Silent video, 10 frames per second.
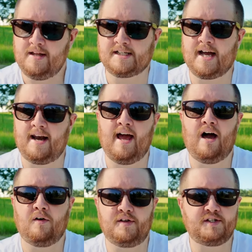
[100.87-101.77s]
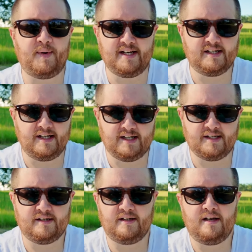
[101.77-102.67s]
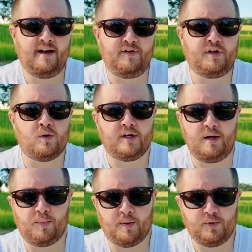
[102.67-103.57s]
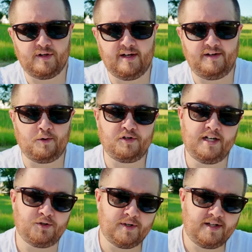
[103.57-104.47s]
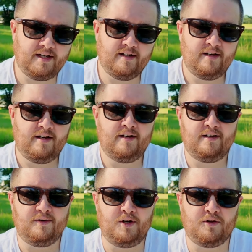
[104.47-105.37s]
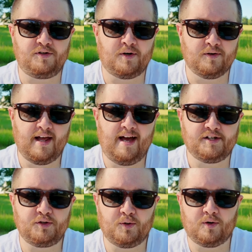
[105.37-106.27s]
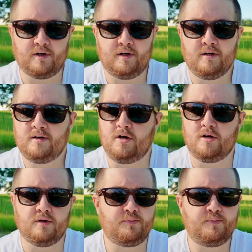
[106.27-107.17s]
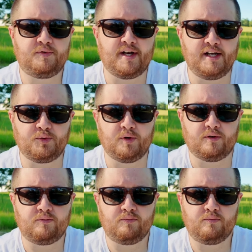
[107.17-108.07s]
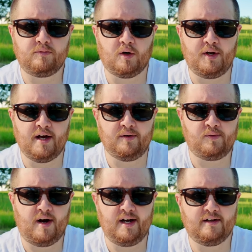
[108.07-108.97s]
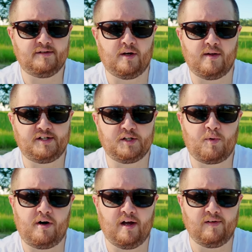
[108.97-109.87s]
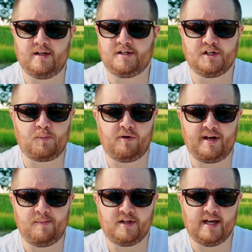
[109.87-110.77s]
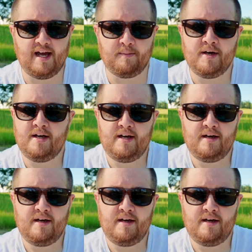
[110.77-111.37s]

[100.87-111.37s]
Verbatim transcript: That's kind of how this space is. And if you don't keep up with it, don't change with it, you either don't last or your sites will go down, right? So that's just part of it. That's just part, name of the game.